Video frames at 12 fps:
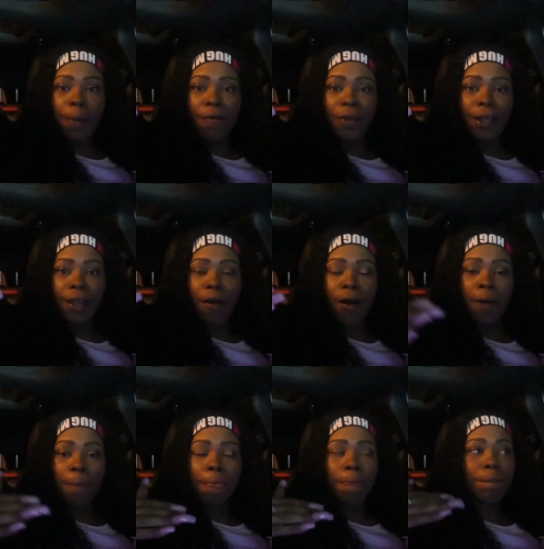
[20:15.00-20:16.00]
the video
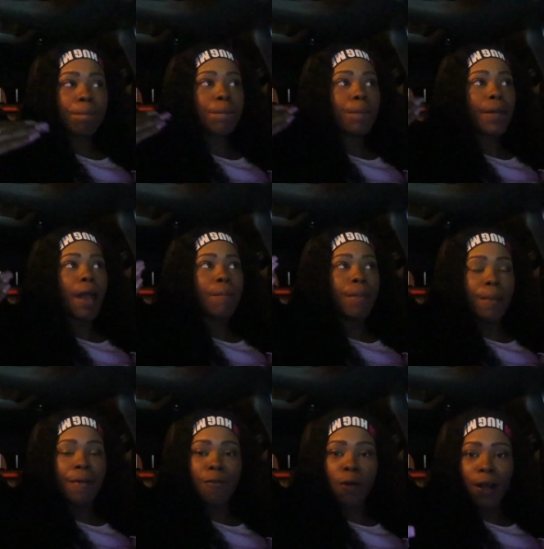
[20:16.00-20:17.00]
up. But
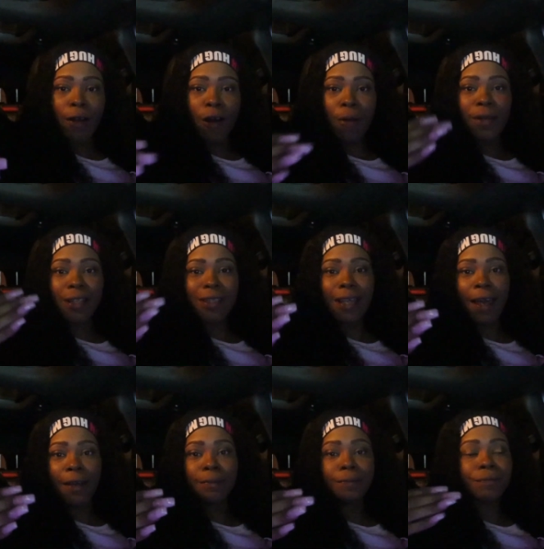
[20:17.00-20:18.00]
before I go, I want to say,